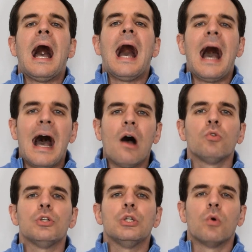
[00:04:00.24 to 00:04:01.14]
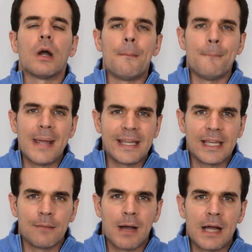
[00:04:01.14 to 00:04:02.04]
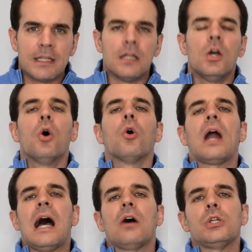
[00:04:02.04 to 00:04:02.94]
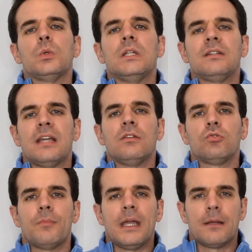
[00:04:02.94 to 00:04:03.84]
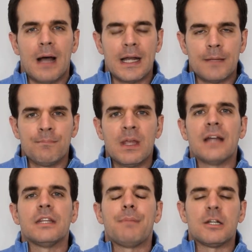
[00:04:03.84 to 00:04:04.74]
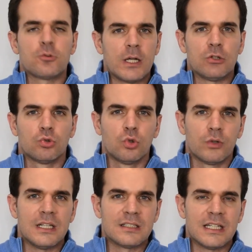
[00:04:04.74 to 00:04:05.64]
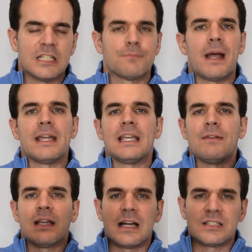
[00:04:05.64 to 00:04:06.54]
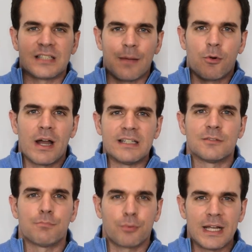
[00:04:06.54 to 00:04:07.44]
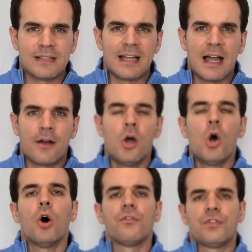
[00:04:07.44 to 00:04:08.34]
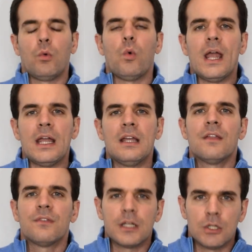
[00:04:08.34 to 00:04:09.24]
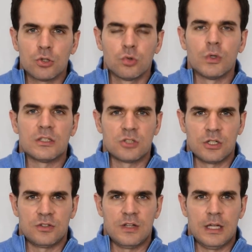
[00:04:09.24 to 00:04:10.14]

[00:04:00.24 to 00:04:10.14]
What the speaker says: how you are making money or how you intend to make money. And the best way to do this is by giving a summarized breakdown of the way that you're doing such thing.